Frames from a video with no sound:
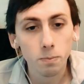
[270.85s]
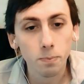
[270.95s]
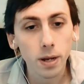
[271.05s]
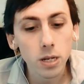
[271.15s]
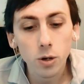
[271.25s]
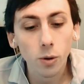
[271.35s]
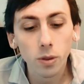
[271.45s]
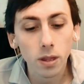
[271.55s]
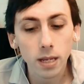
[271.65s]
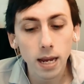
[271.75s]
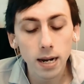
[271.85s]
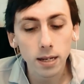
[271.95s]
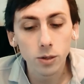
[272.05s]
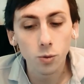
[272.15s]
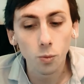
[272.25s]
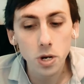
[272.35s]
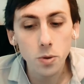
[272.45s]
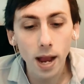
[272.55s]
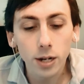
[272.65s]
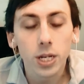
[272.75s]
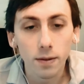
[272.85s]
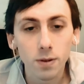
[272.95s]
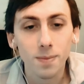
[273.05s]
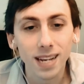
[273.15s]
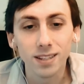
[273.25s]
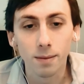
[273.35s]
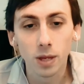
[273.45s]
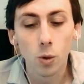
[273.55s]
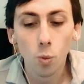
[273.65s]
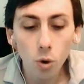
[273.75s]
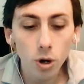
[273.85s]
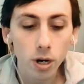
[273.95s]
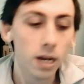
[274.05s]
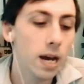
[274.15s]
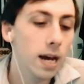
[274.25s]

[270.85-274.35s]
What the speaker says: But the idea is when you actually have to make something work,